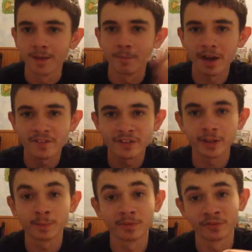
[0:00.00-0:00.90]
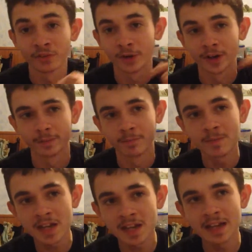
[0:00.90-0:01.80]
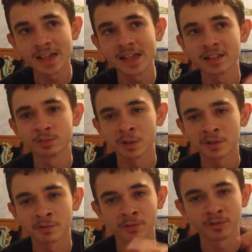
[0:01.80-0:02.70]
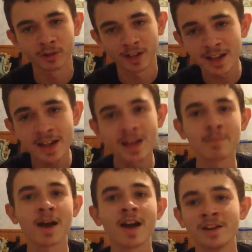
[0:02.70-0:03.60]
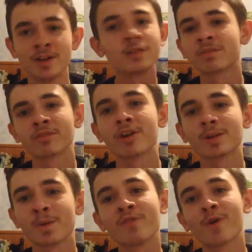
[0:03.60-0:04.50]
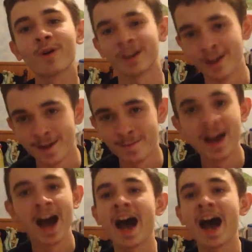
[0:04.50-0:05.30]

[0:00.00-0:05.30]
My father before me, his father before him, and his father before him,